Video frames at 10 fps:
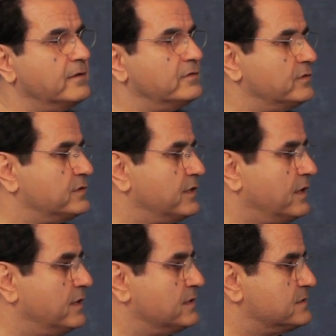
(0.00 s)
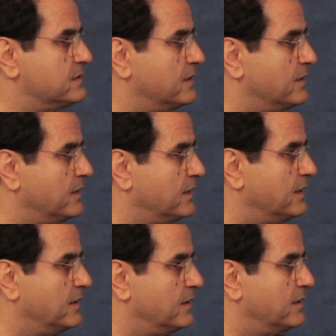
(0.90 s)
I was thinking this,
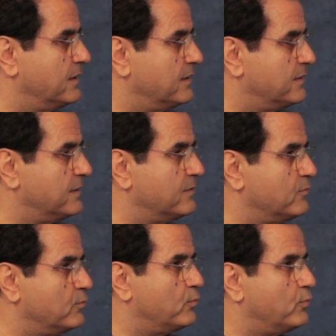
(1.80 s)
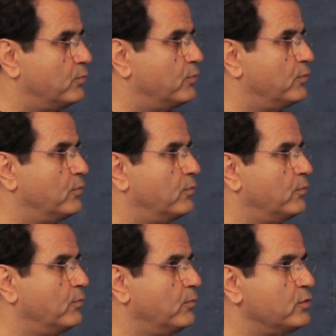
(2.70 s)
the
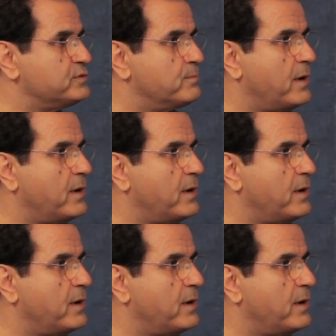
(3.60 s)
most